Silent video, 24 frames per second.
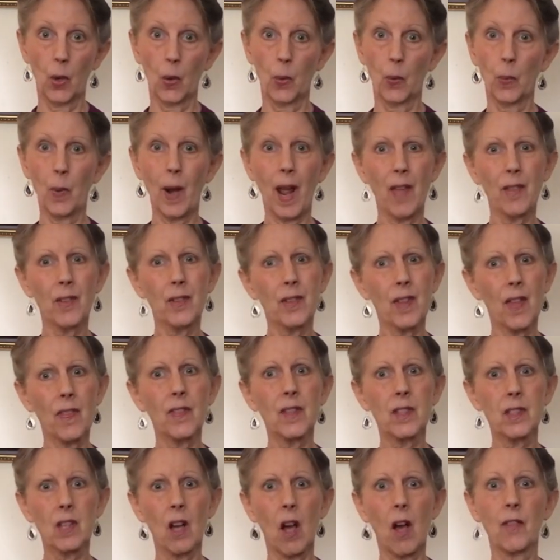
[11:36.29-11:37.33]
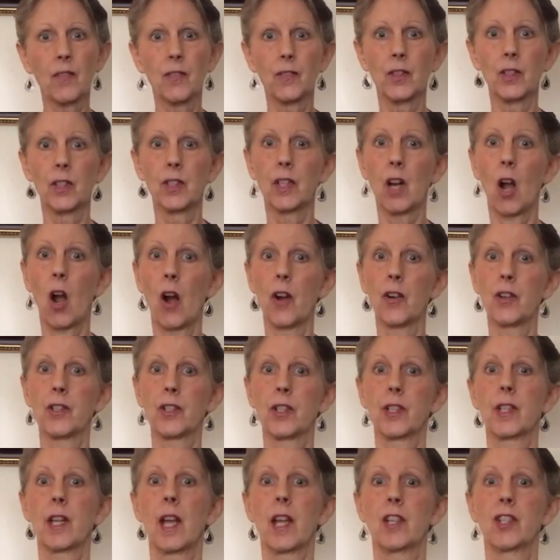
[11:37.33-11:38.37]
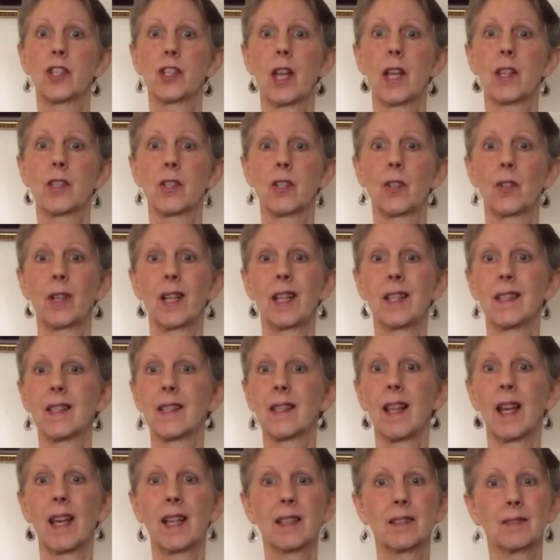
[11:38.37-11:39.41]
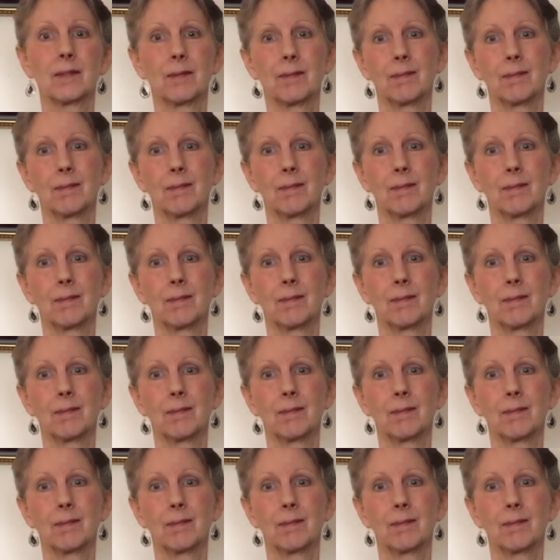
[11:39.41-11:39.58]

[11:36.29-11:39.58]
rather than the tougher and harder to digest greens like